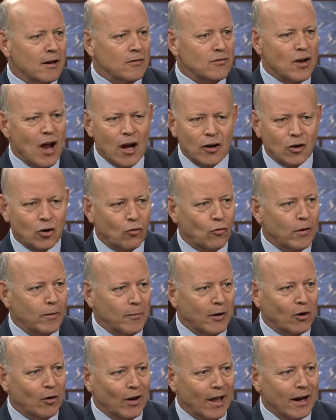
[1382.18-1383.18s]
not
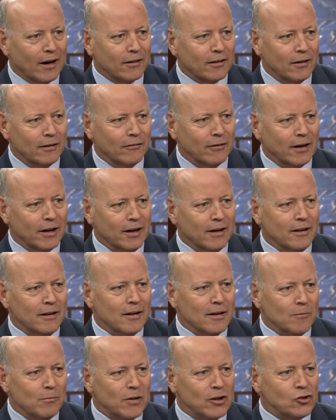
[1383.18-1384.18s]
criminal activity,
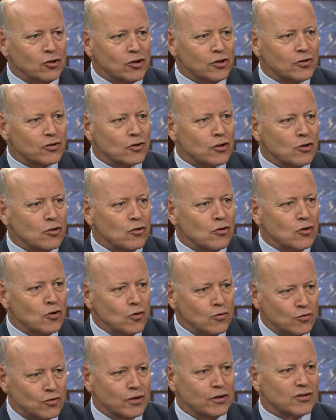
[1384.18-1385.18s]
but just
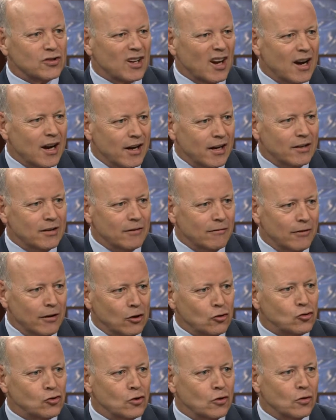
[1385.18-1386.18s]
nuisance kind of
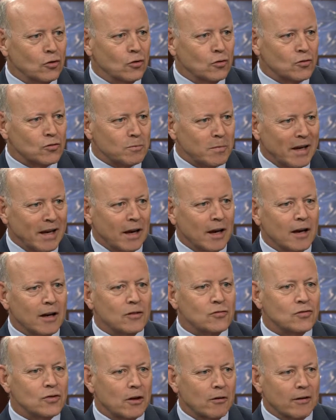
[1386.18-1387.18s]
issues
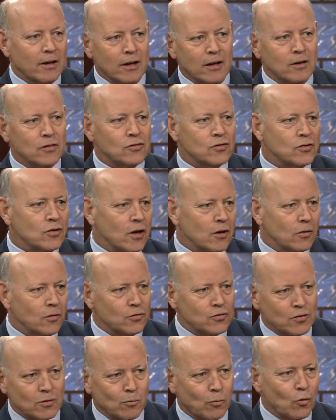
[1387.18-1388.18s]
because there is no
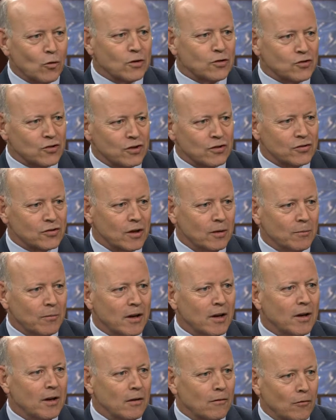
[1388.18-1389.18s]
support system
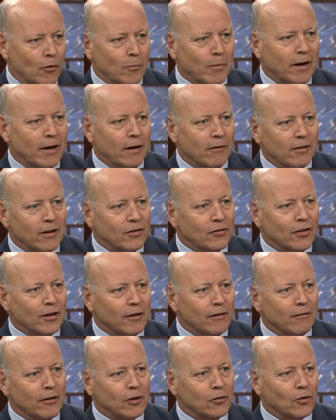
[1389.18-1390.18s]
yeah. for many of these
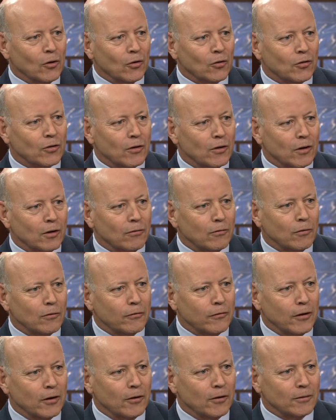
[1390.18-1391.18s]
individuals to
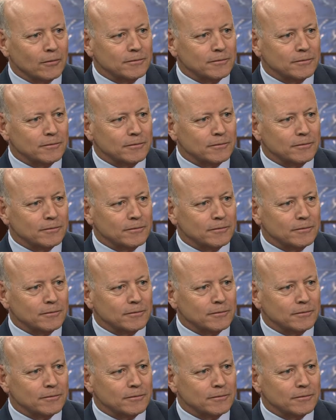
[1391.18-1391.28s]
fulfill.